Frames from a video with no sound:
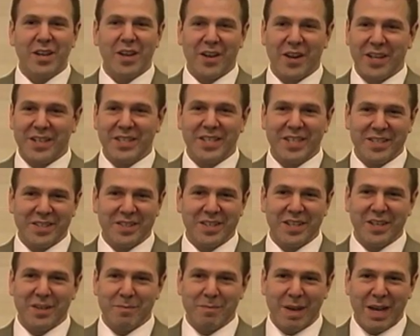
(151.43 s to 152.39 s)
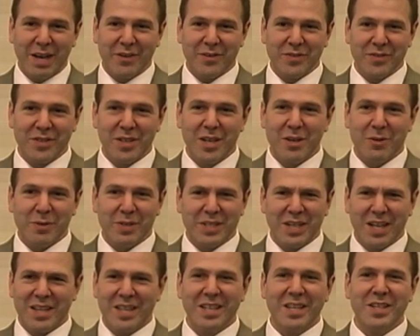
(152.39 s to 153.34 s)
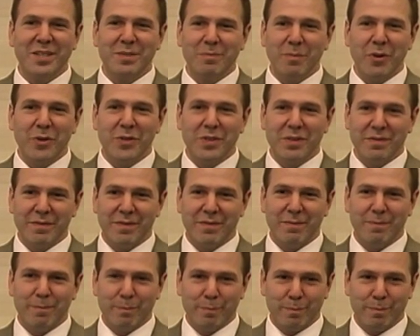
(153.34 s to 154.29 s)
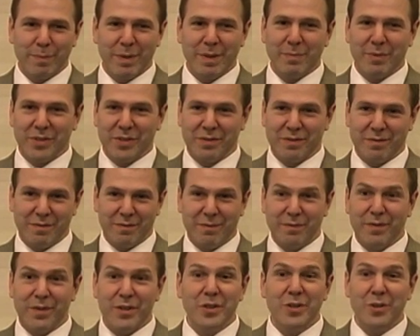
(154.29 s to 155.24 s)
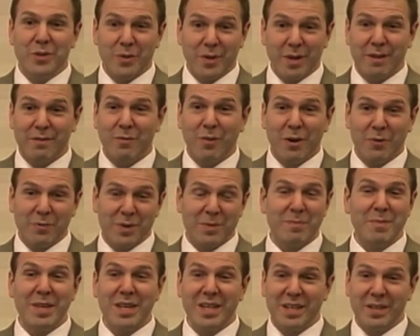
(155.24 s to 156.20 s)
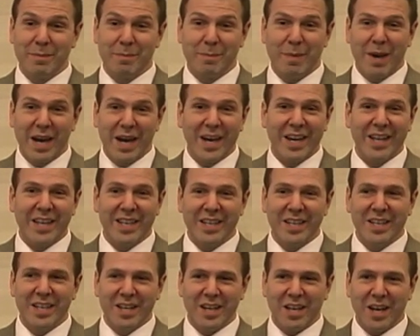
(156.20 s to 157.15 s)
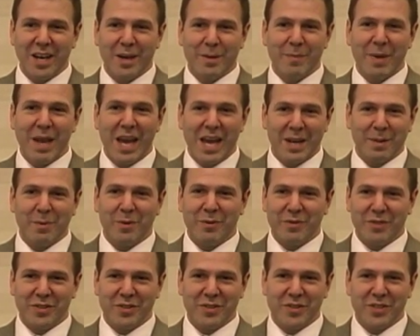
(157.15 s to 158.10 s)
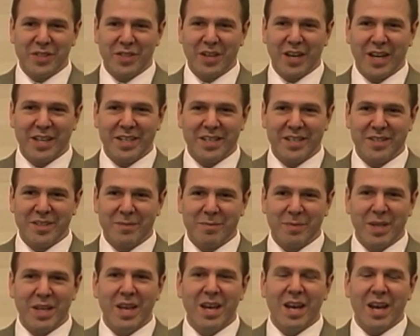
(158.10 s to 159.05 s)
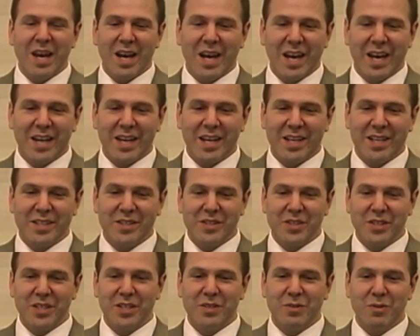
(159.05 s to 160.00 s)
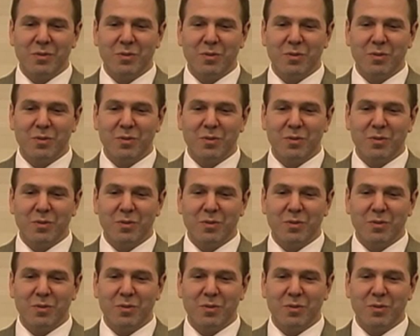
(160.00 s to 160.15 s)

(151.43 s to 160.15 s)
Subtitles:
an autistic mouse, which I think is most people's view of what we mean by animal research in autism. She